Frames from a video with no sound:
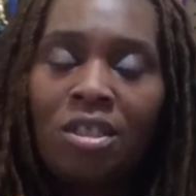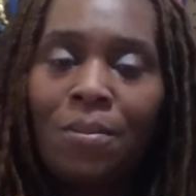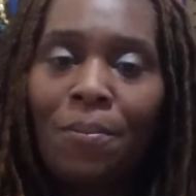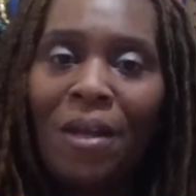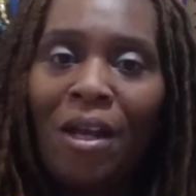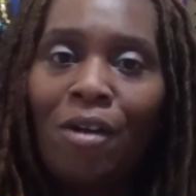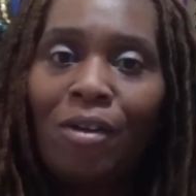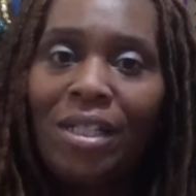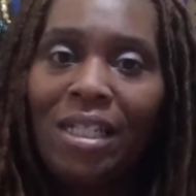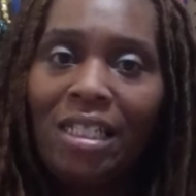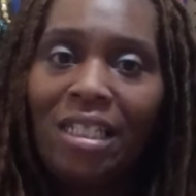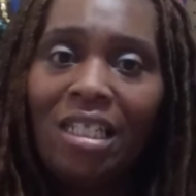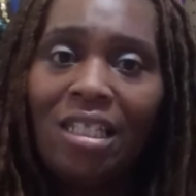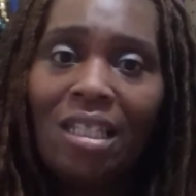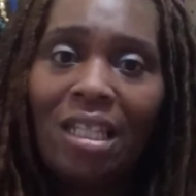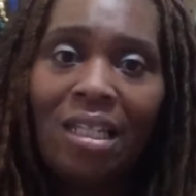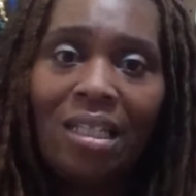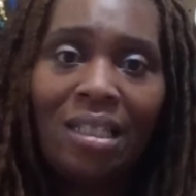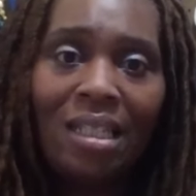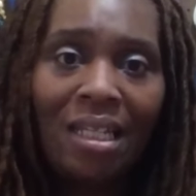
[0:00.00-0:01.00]
about
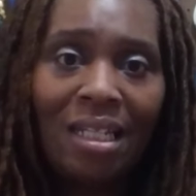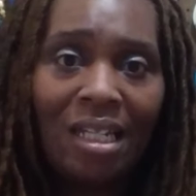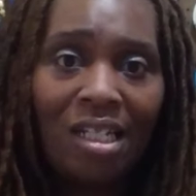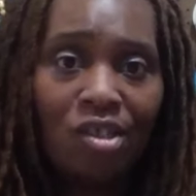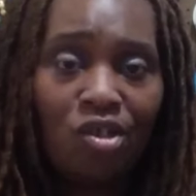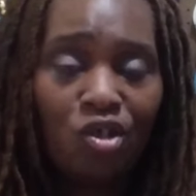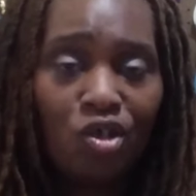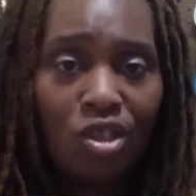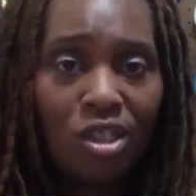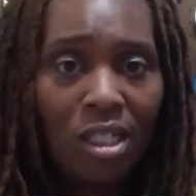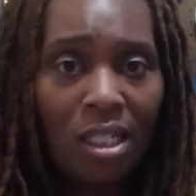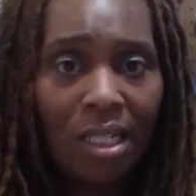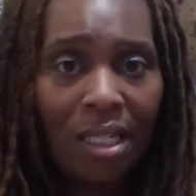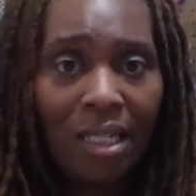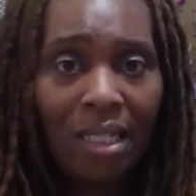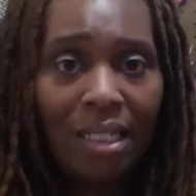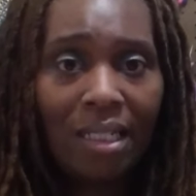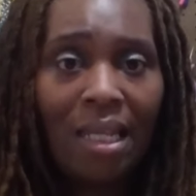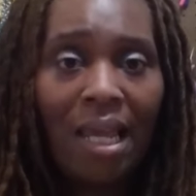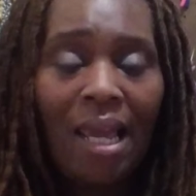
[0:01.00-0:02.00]
anything that I just
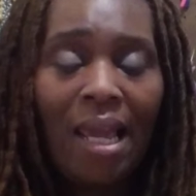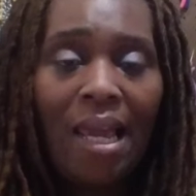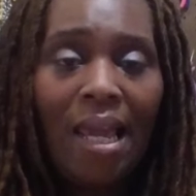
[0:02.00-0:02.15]
said